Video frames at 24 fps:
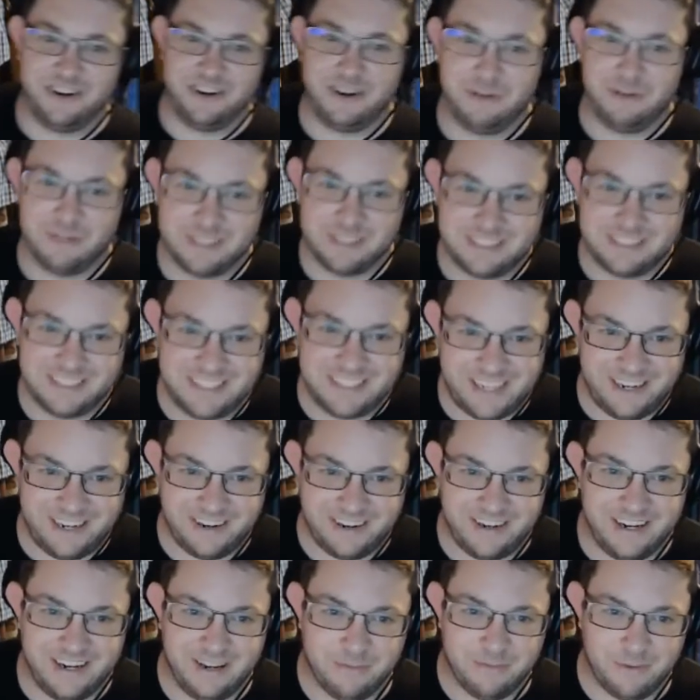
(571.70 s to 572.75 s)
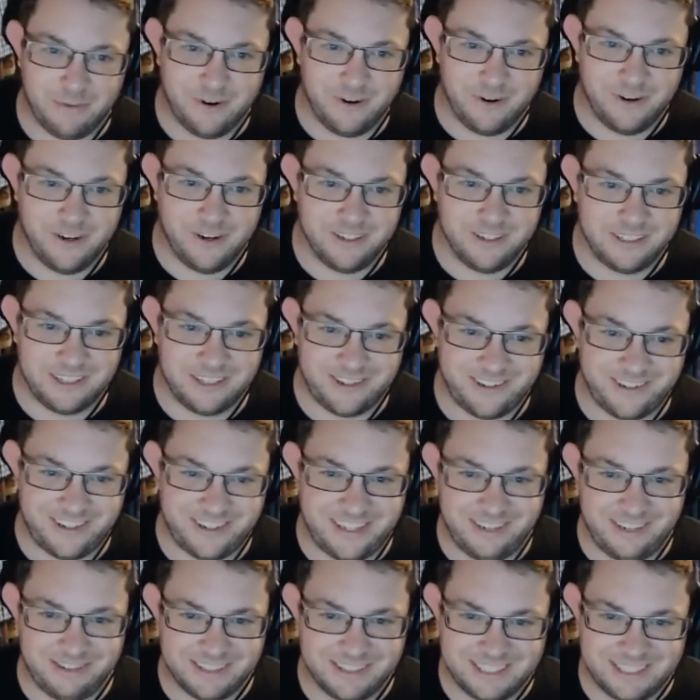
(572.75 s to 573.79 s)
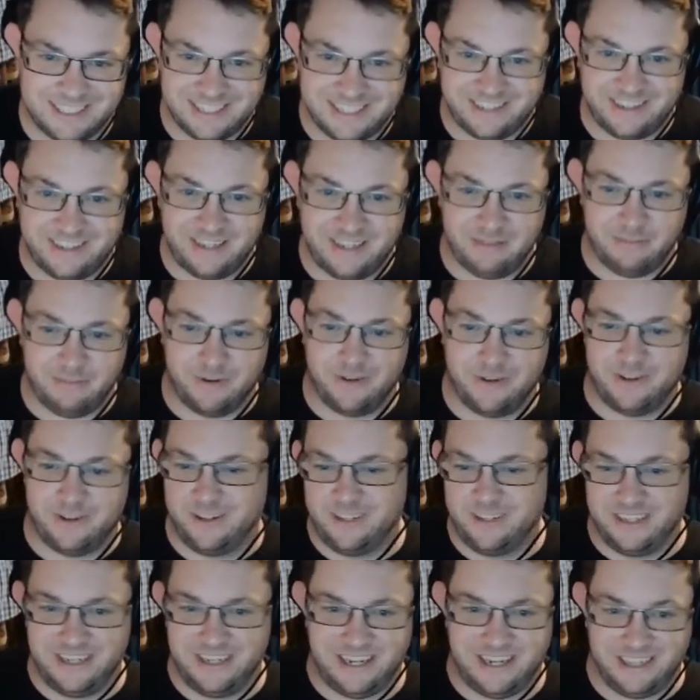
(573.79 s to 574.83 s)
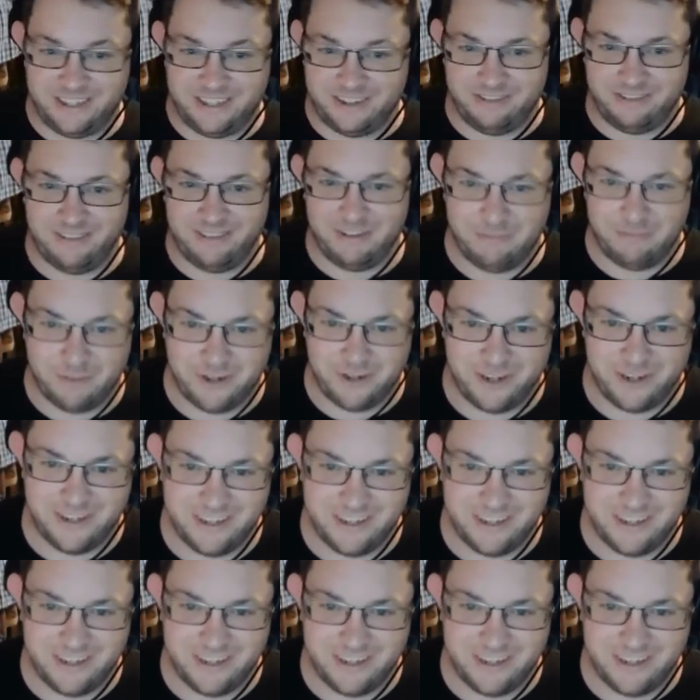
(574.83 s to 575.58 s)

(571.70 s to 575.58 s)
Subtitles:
wasn't there anymore. Dorothy wasn't there anymore. Neither of them were.